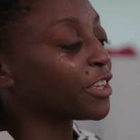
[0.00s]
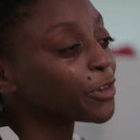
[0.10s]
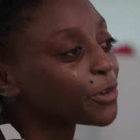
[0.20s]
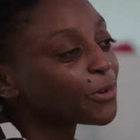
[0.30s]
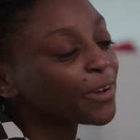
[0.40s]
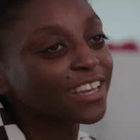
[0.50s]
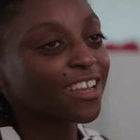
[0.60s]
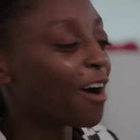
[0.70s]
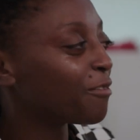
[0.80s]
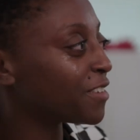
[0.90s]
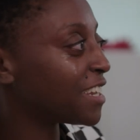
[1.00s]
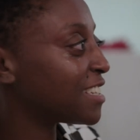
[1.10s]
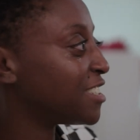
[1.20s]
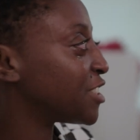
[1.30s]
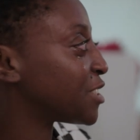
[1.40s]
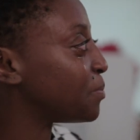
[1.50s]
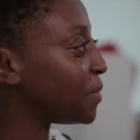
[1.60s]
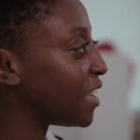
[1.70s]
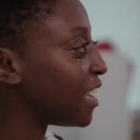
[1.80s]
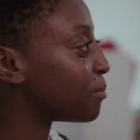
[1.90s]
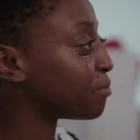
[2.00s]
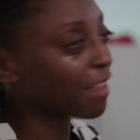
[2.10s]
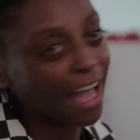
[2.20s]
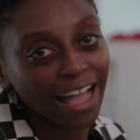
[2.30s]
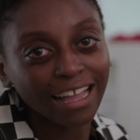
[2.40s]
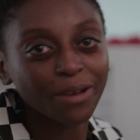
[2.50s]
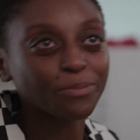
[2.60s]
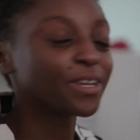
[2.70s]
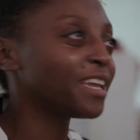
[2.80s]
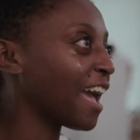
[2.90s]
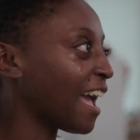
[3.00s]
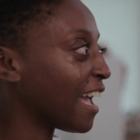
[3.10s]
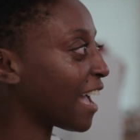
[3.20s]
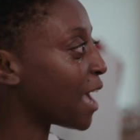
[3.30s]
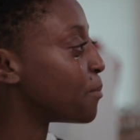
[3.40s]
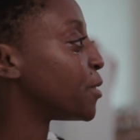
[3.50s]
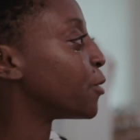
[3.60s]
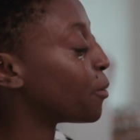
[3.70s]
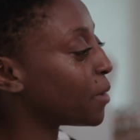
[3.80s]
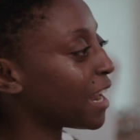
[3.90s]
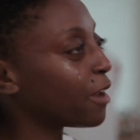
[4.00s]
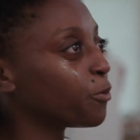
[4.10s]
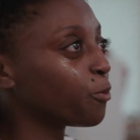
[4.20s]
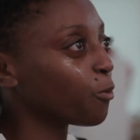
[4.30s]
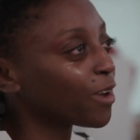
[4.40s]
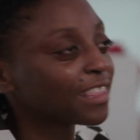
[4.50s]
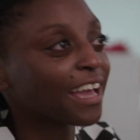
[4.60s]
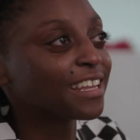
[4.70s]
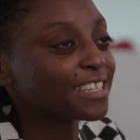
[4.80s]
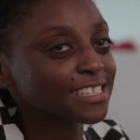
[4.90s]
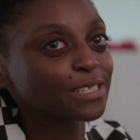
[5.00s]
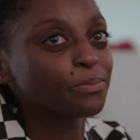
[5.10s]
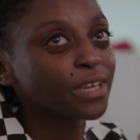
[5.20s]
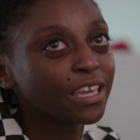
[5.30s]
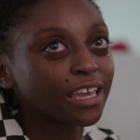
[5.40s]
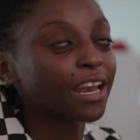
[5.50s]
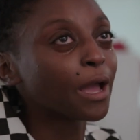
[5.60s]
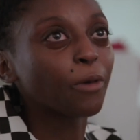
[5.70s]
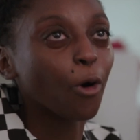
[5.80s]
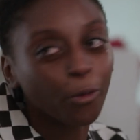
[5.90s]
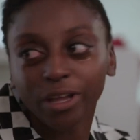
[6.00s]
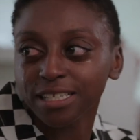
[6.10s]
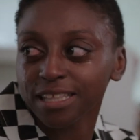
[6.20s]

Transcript: cute and confident to just be black and be gay and be a woman. And what that is, is me, and I'm always